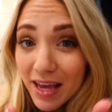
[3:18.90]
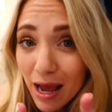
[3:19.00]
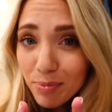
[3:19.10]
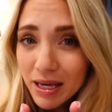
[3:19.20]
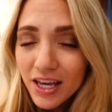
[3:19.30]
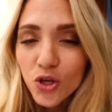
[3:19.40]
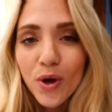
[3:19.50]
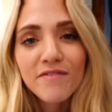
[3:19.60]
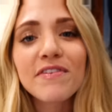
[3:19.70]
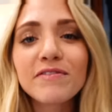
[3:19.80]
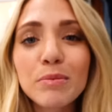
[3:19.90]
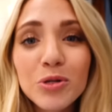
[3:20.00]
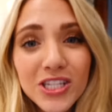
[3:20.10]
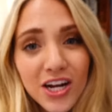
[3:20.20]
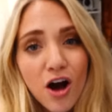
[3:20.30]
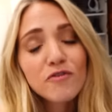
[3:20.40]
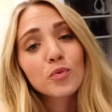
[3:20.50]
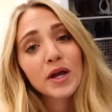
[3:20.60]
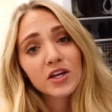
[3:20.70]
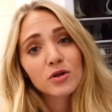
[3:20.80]
VIP, you get 50%
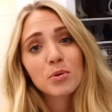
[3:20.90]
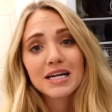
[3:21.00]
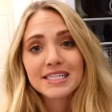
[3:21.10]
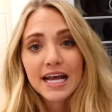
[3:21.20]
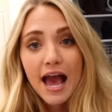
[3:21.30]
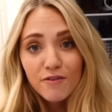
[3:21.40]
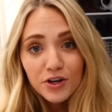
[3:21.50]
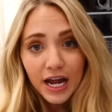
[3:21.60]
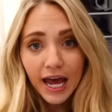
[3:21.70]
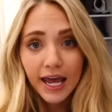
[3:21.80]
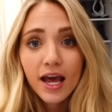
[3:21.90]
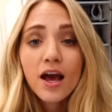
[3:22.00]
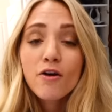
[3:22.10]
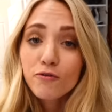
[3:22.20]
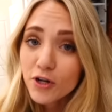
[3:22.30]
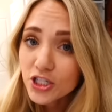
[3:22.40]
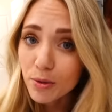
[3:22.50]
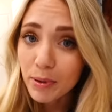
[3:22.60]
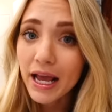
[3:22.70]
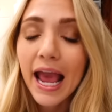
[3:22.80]
off regular pricing every day, free
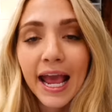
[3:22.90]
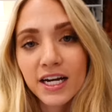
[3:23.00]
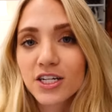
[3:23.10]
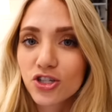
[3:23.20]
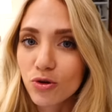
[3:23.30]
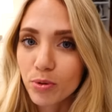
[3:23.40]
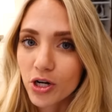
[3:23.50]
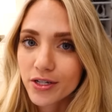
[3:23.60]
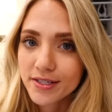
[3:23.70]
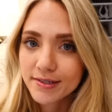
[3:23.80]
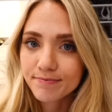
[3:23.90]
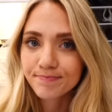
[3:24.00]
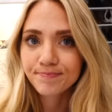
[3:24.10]
shipping, and additional perks.